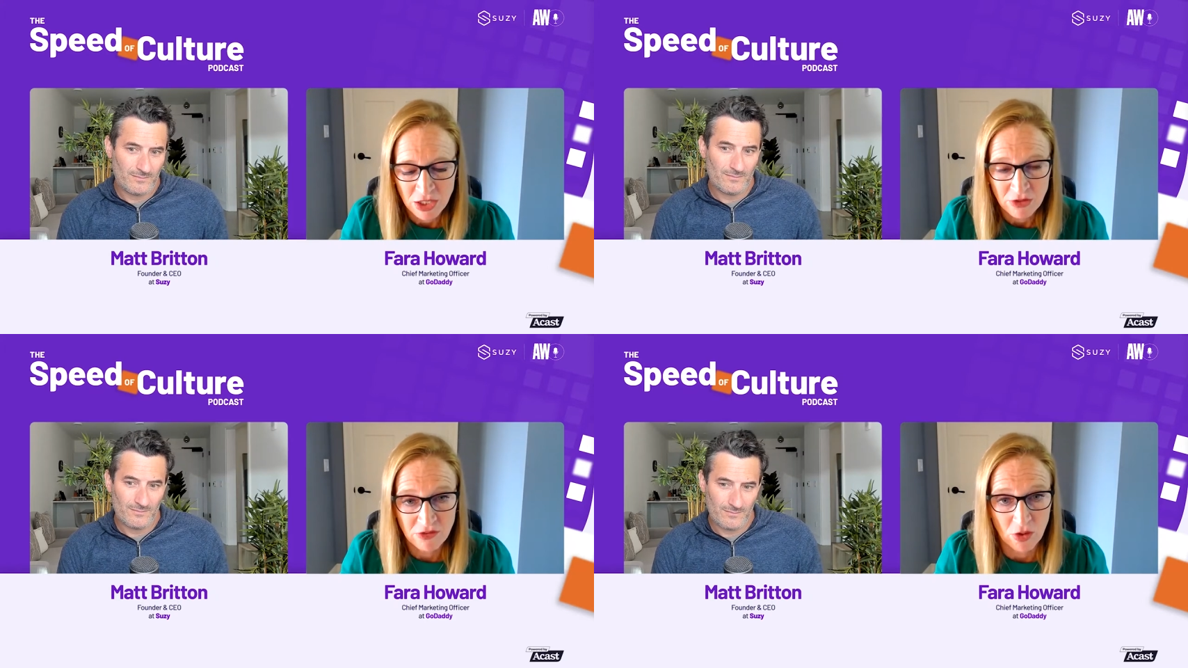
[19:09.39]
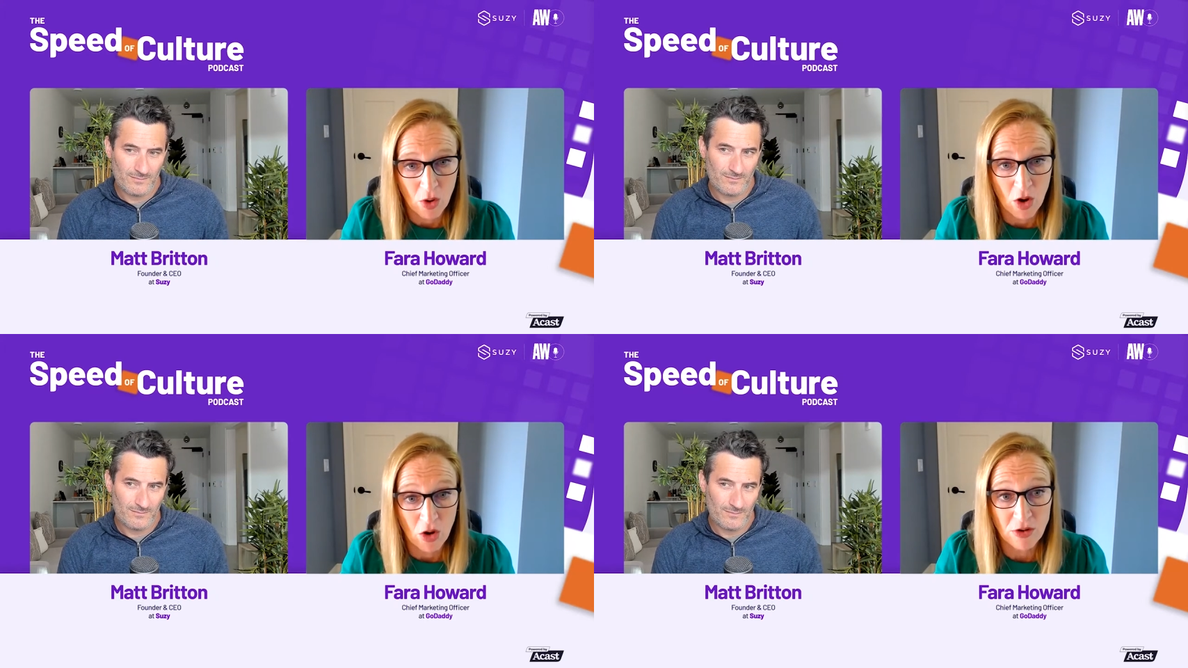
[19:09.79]
Speaker 1: So
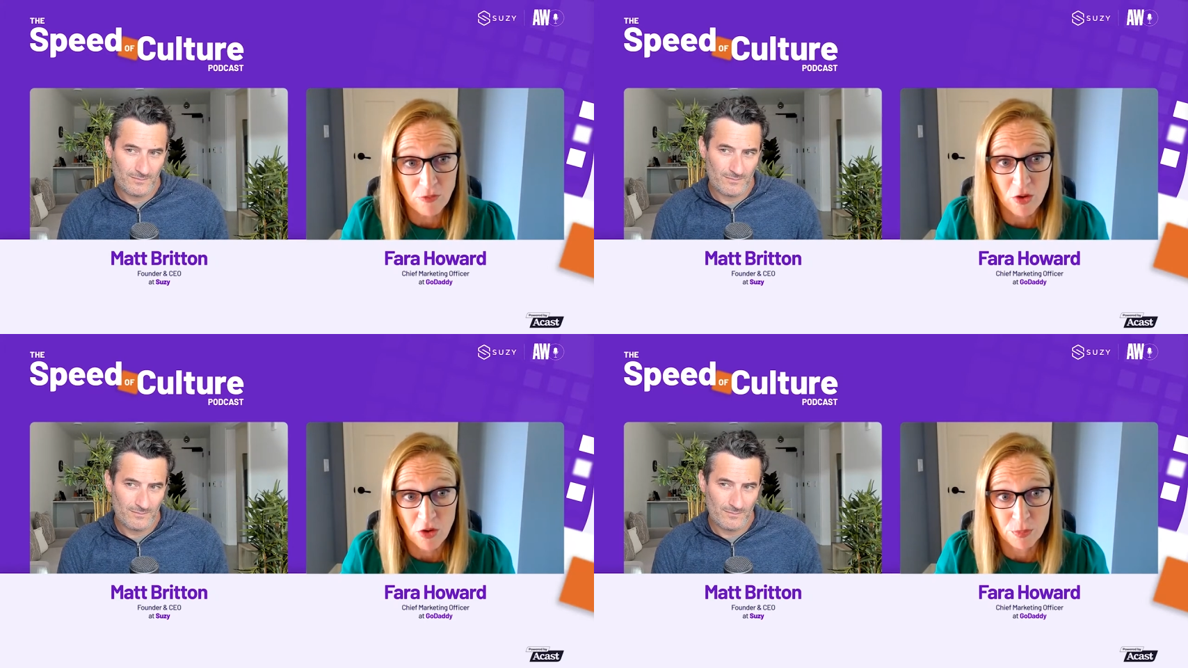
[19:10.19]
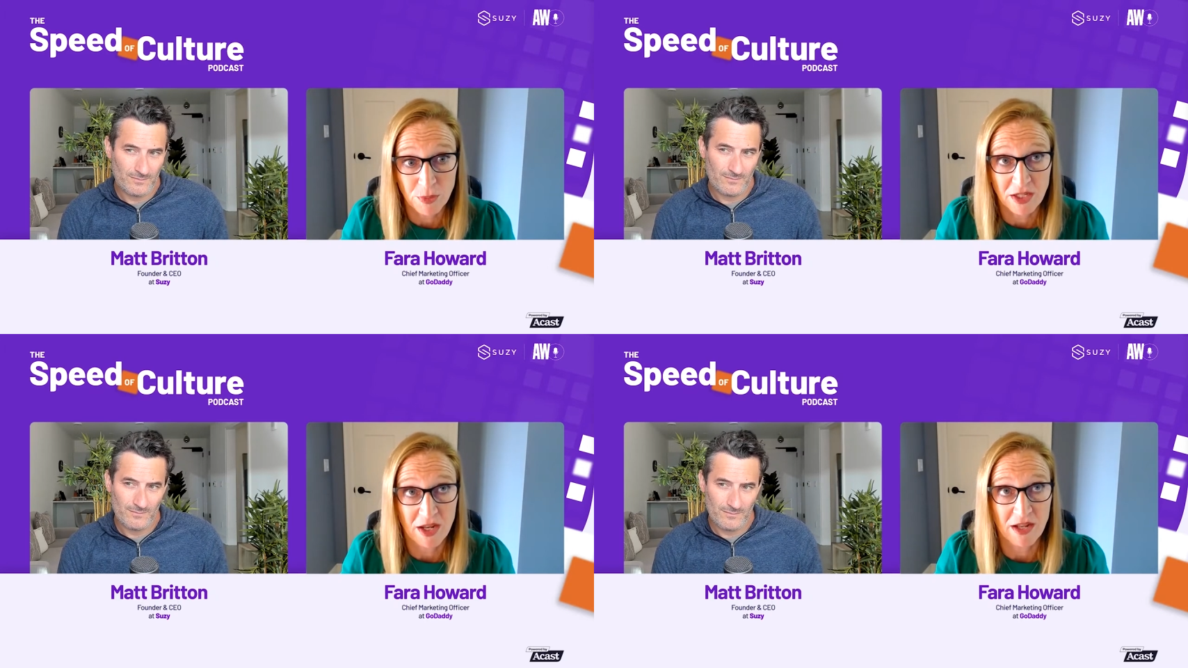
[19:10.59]
our
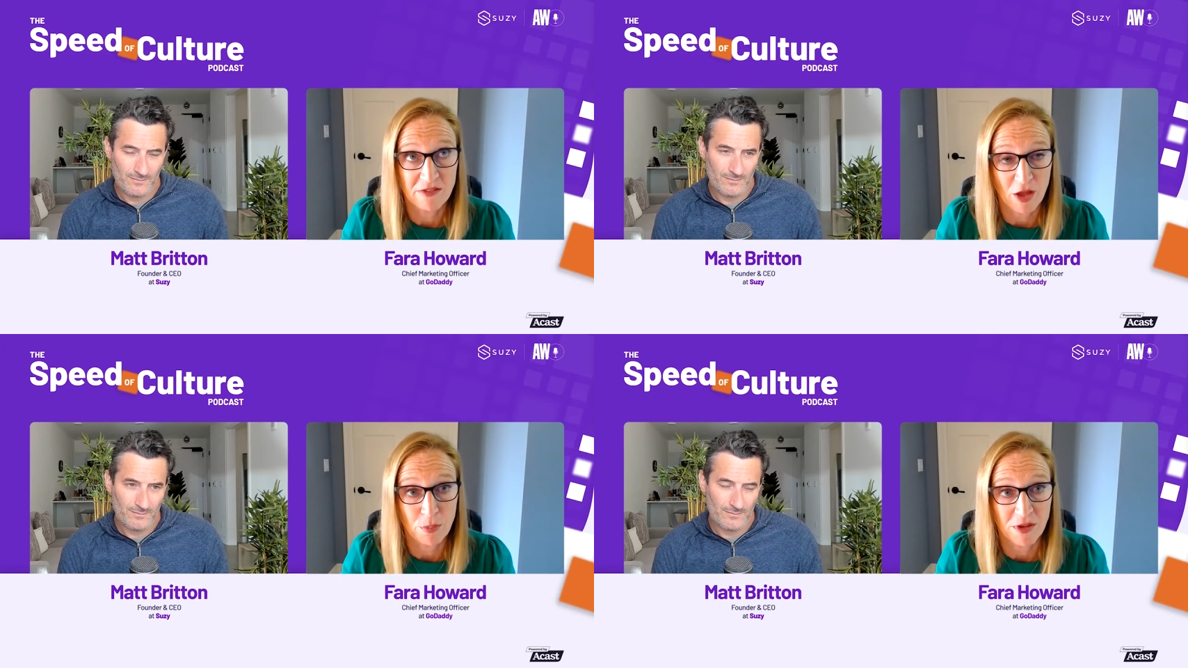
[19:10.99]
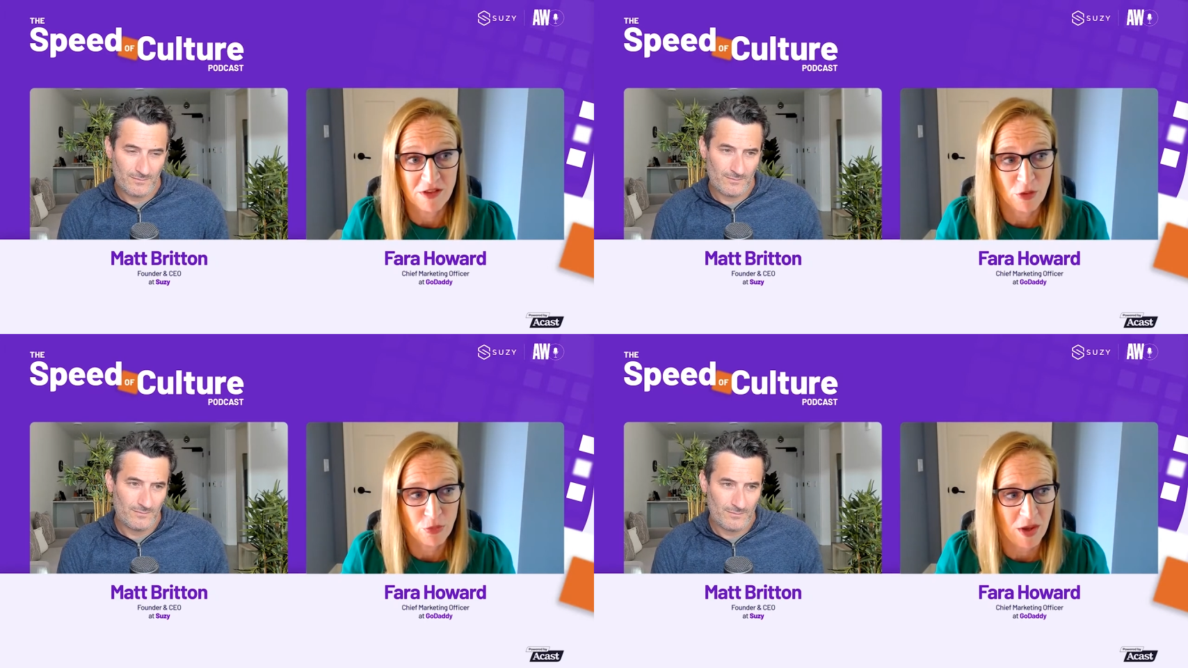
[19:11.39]
involvement at South by
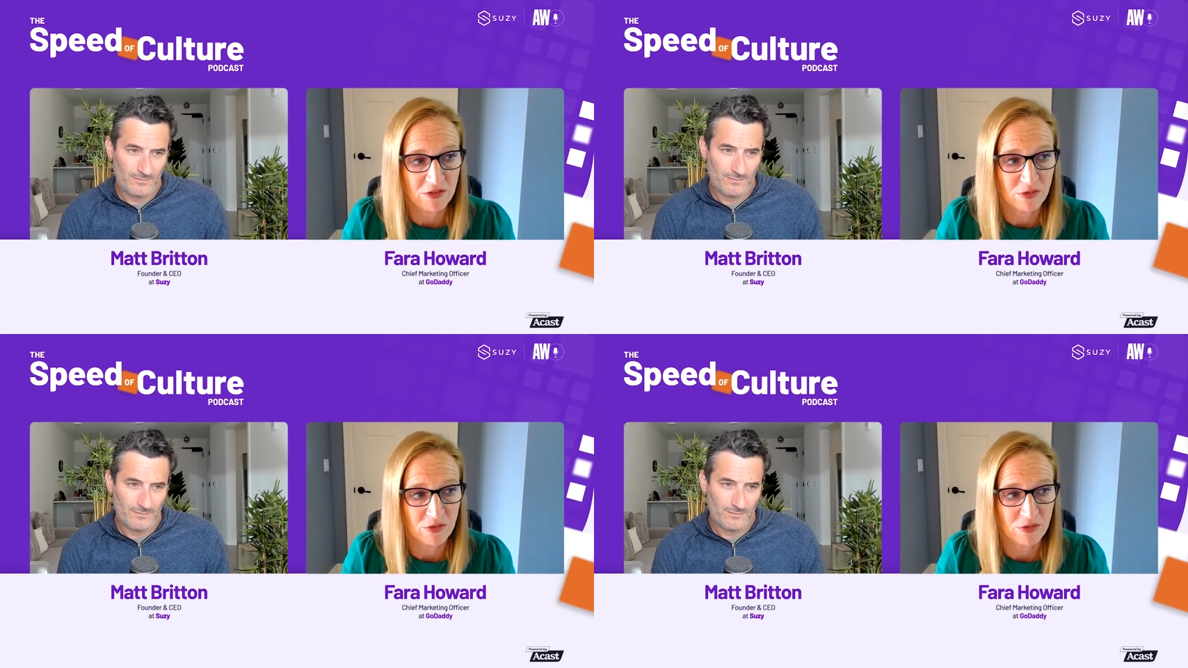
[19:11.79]
Southwest